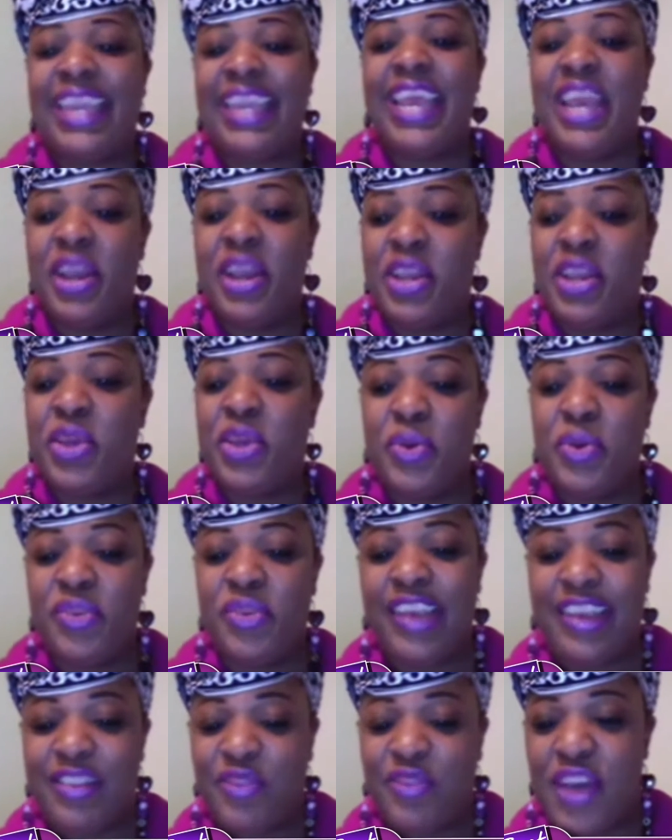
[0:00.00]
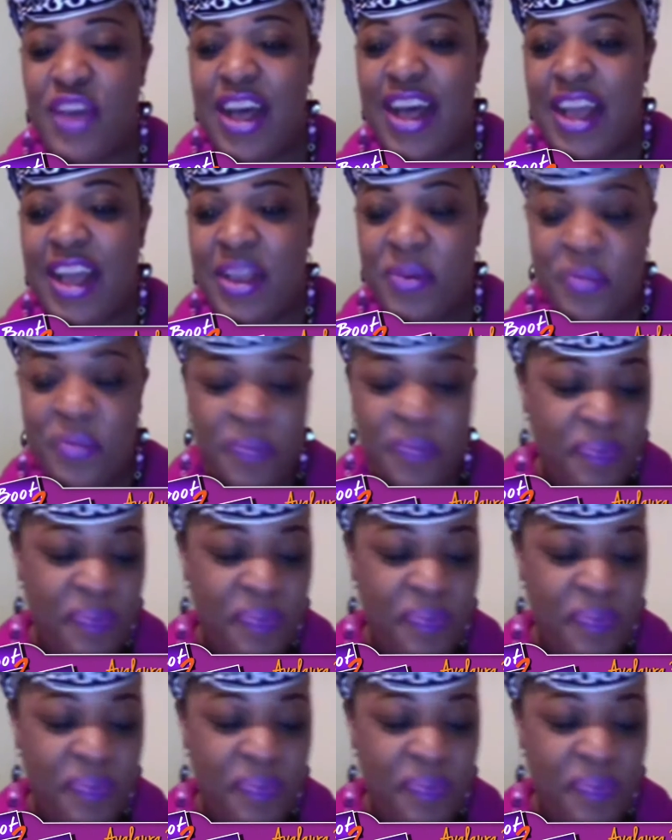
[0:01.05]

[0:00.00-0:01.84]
As long as y'all can hear me,